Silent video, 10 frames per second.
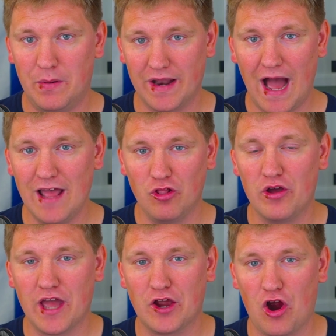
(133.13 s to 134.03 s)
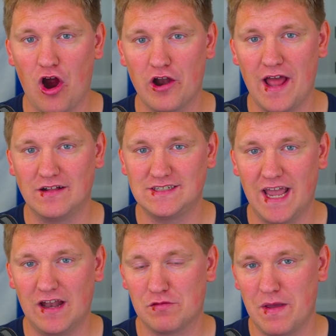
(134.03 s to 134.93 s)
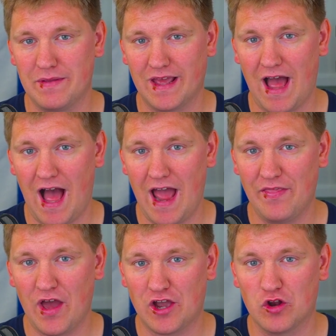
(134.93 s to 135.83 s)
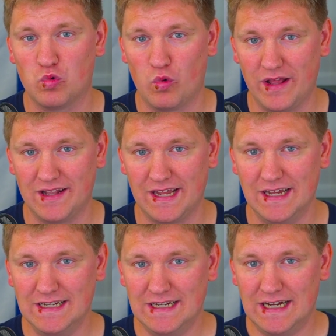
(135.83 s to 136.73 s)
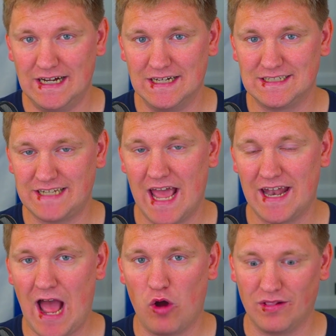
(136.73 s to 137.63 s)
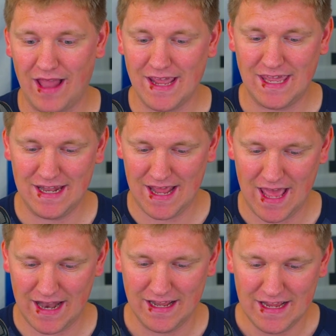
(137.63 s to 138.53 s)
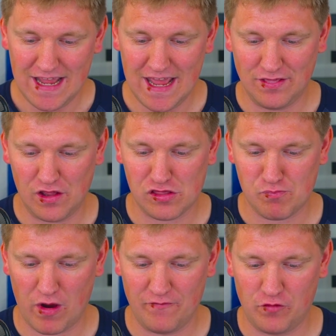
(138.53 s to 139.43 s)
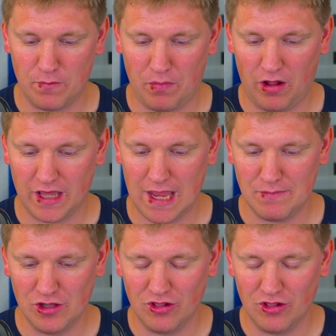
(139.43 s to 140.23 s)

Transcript: But I look at Carnell Tate as maybe the guy that could really uh, stand out like he did in this spring football game.